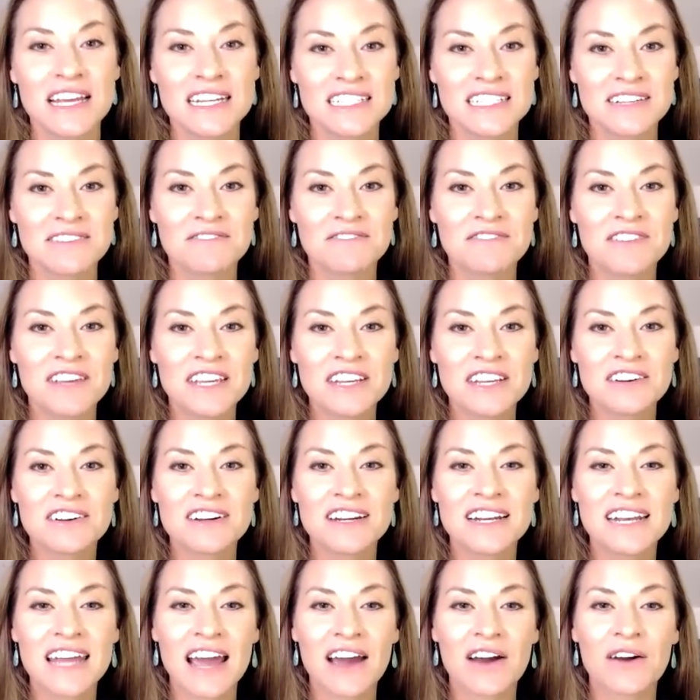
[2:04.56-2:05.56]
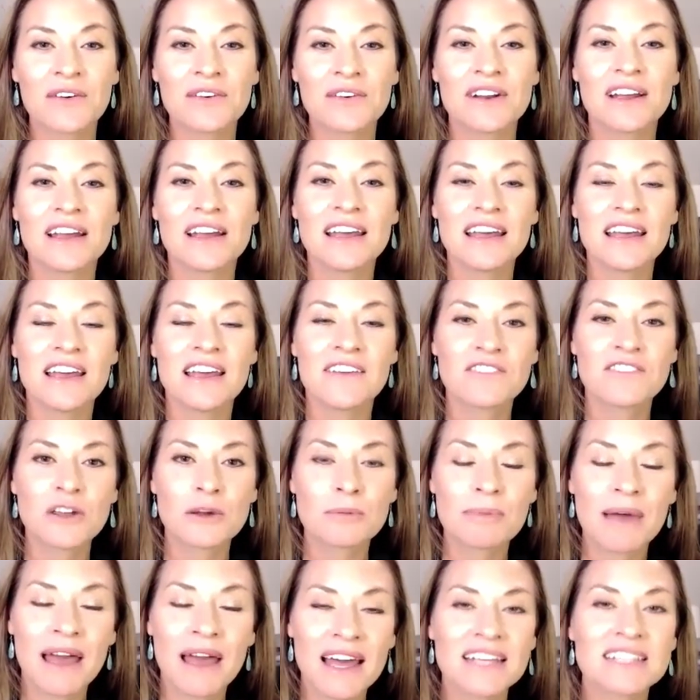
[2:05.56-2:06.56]
to figure it out if
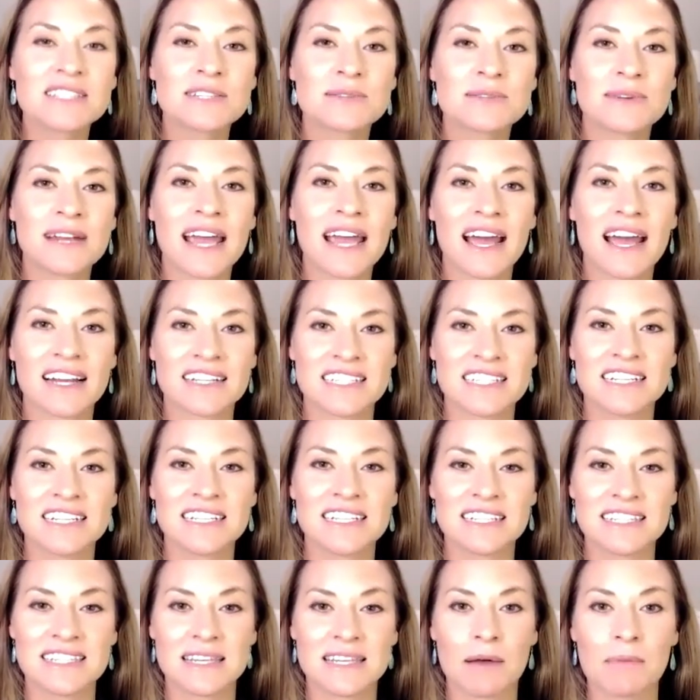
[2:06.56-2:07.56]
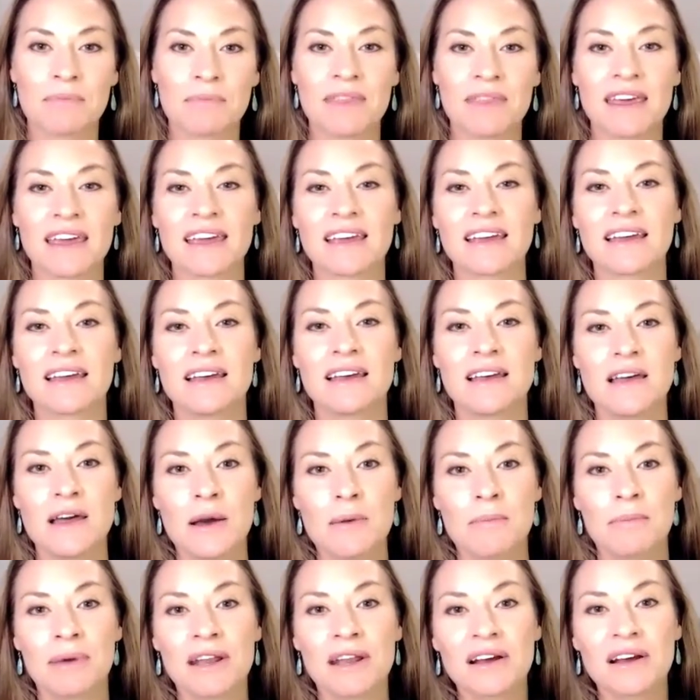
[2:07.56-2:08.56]
your pet's reacting to something,
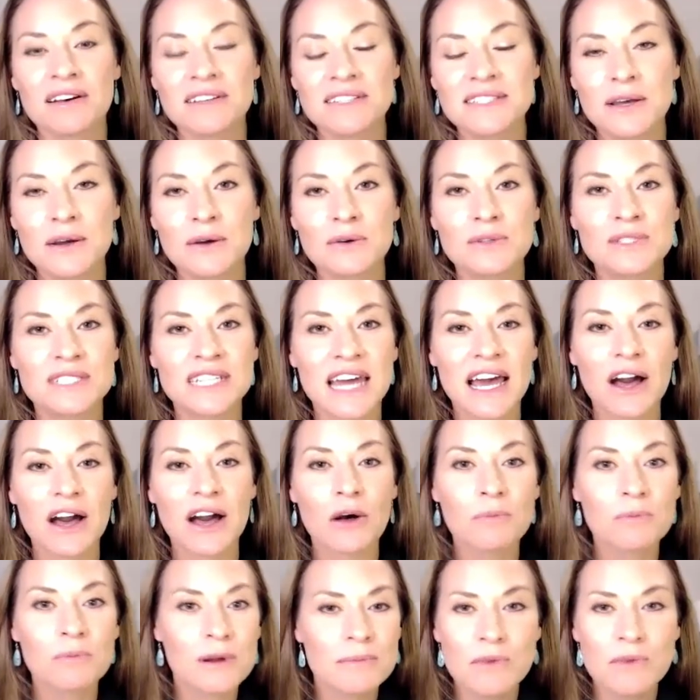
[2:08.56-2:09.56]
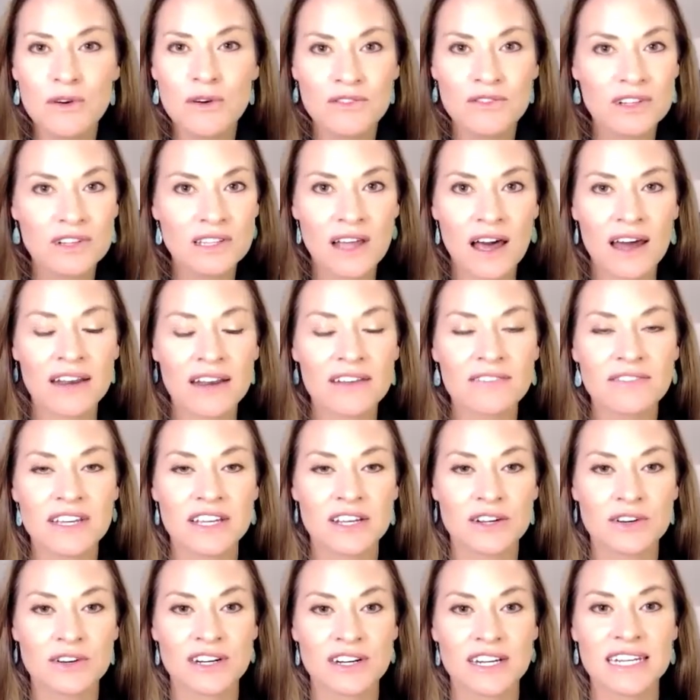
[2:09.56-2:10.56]
but also to help remove a lot of
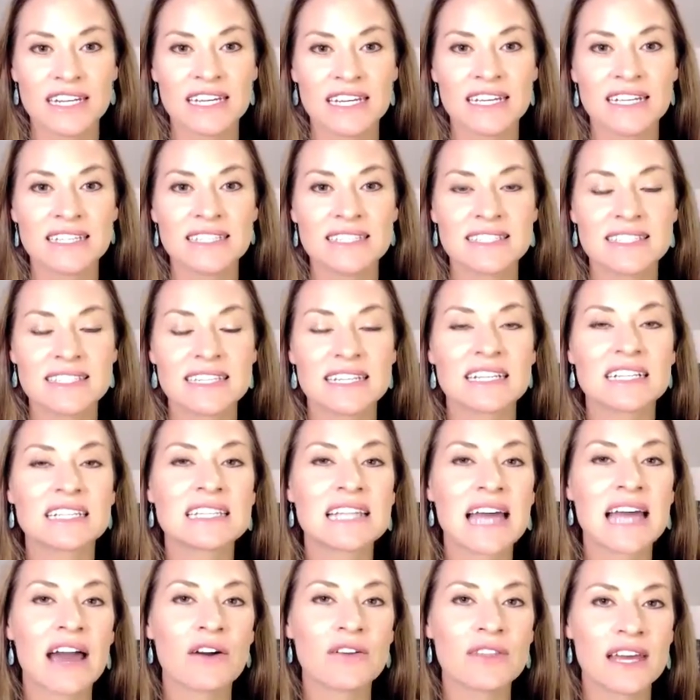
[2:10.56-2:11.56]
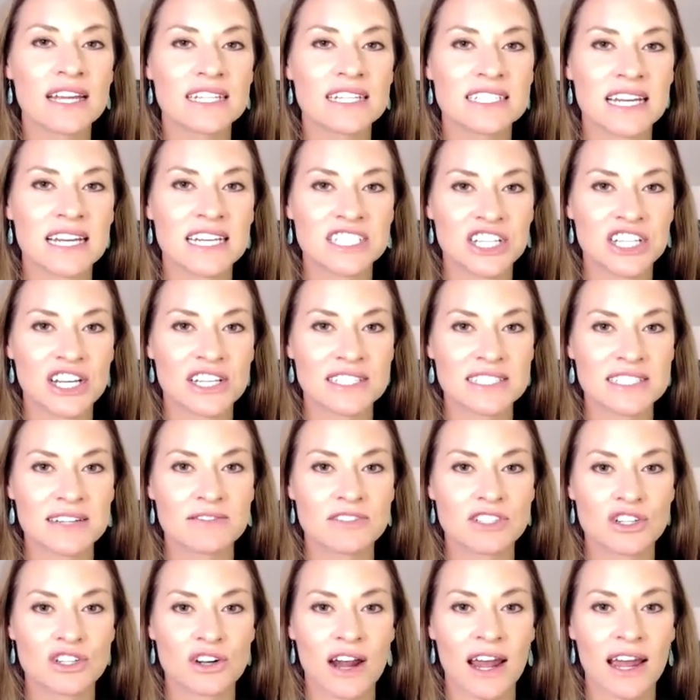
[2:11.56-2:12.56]
ingredients and allow that
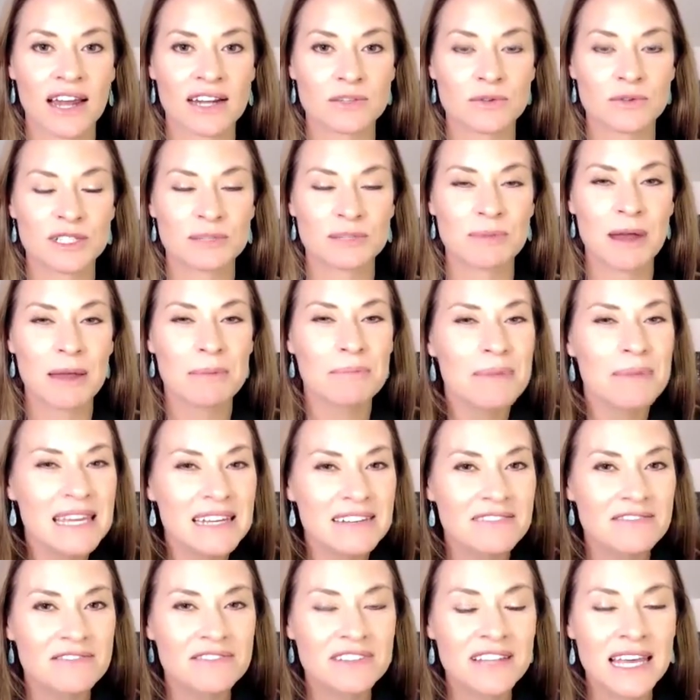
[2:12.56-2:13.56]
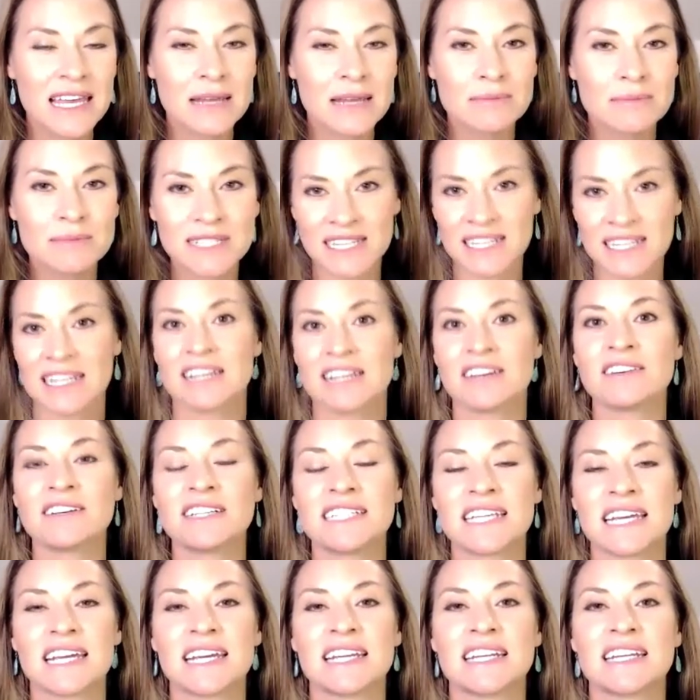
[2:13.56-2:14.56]
digestive tract, which might be inflamed and
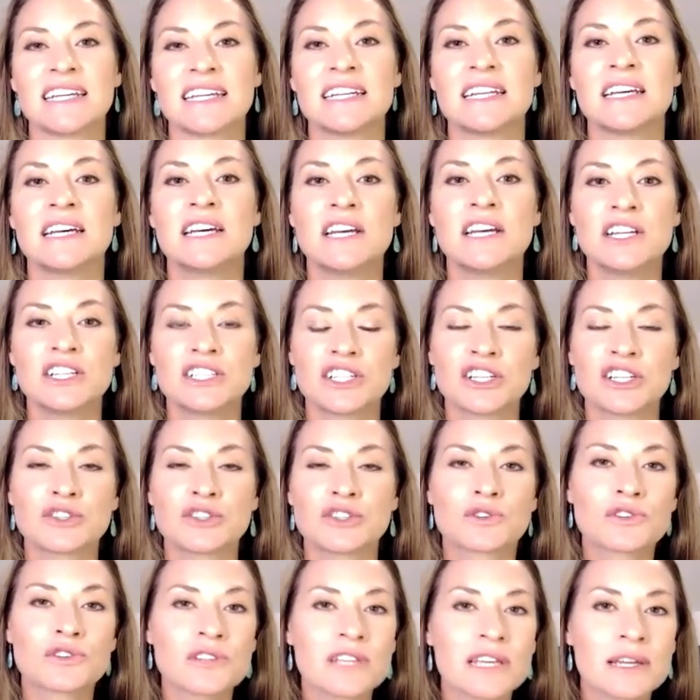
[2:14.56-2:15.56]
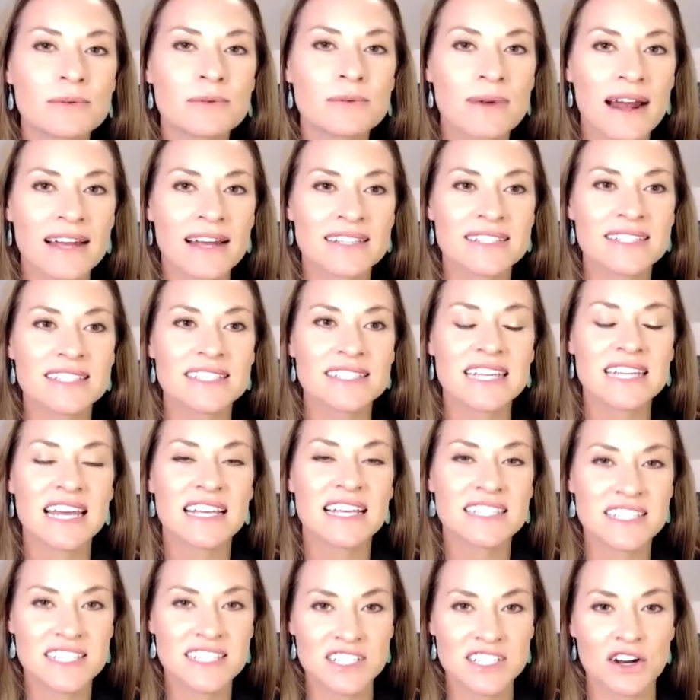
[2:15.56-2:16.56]
irritated, to truly rest
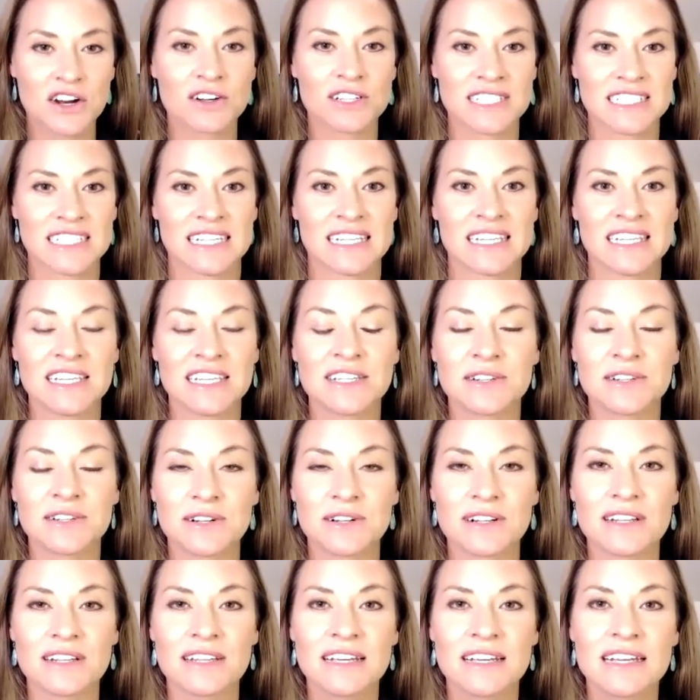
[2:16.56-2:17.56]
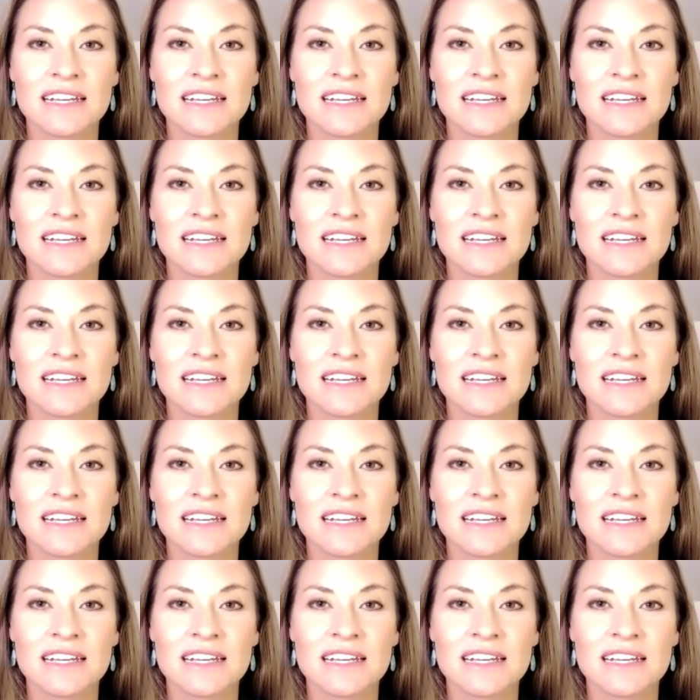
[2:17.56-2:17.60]
and start to heal.